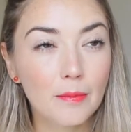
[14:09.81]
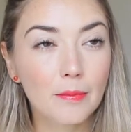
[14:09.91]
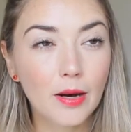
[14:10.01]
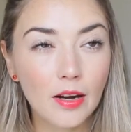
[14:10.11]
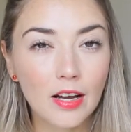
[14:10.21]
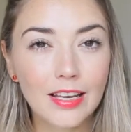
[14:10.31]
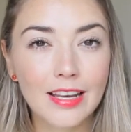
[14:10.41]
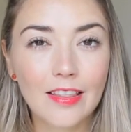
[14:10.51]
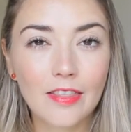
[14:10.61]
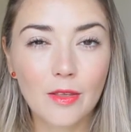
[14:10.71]
but
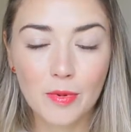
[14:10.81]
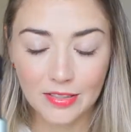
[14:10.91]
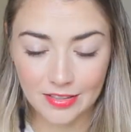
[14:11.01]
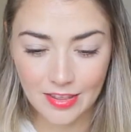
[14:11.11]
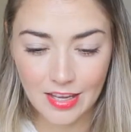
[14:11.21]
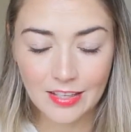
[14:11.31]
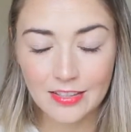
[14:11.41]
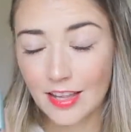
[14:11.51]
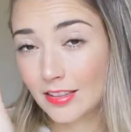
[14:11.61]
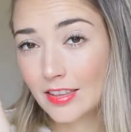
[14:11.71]
the best thing is
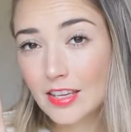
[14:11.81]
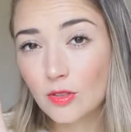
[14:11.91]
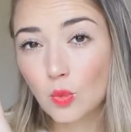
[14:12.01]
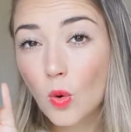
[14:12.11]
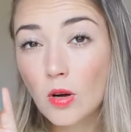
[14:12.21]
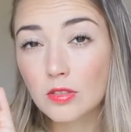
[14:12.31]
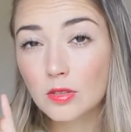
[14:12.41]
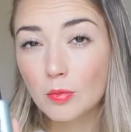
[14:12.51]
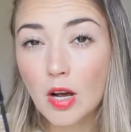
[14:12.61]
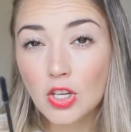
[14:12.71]
that this won't
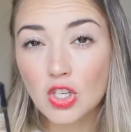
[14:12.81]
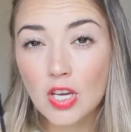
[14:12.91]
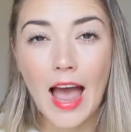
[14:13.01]
smudge,